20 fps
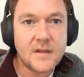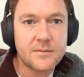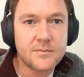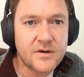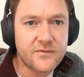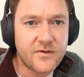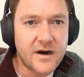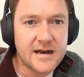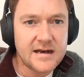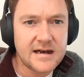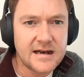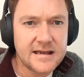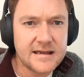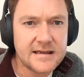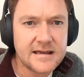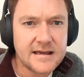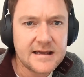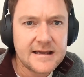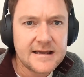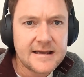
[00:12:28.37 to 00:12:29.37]
But
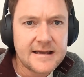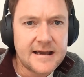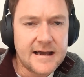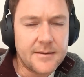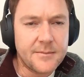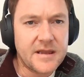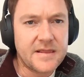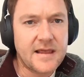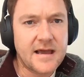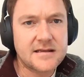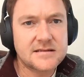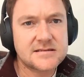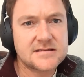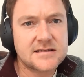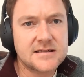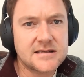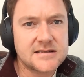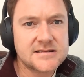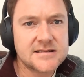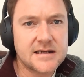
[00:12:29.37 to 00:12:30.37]
frankly, I mean, that's
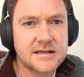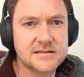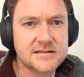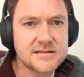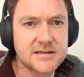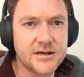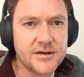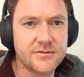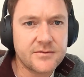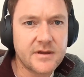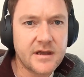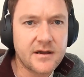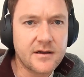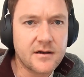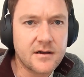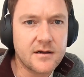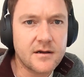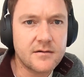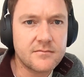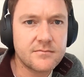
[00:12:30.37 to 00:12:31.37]
set in stone. They're
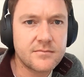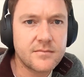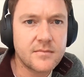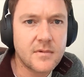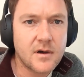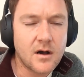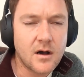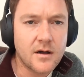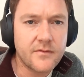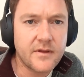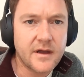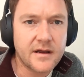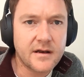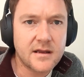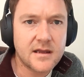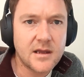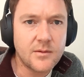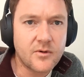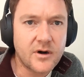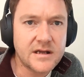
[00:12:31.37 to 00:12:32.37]
going
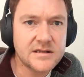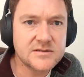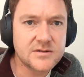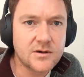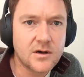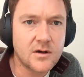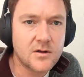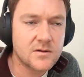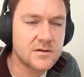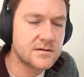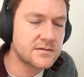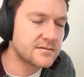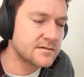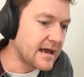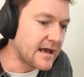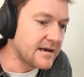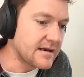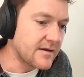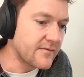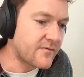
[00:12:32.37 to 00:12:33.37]
to keep rates on hold.
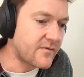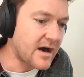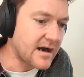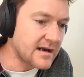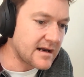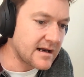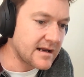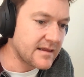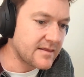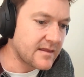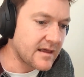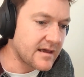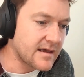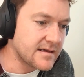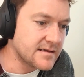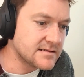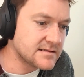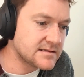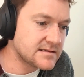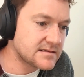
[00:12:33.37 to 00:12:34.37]
And that, frankly,
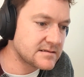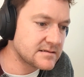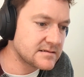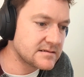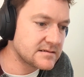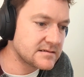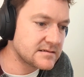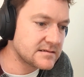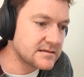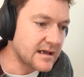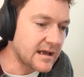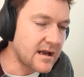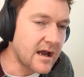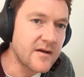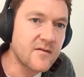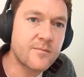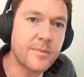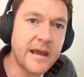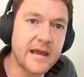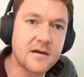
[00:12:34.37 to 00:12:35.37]
it
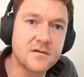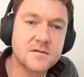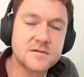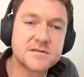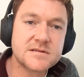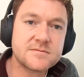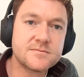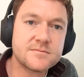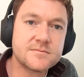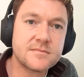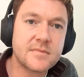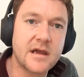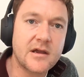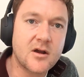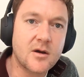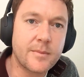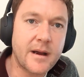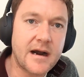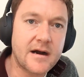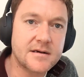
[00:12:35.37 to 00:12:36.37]
kind of pales in
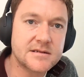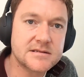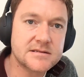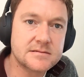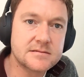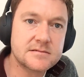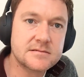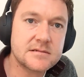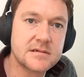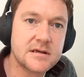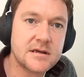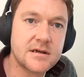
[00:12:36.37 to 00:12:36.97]
comparison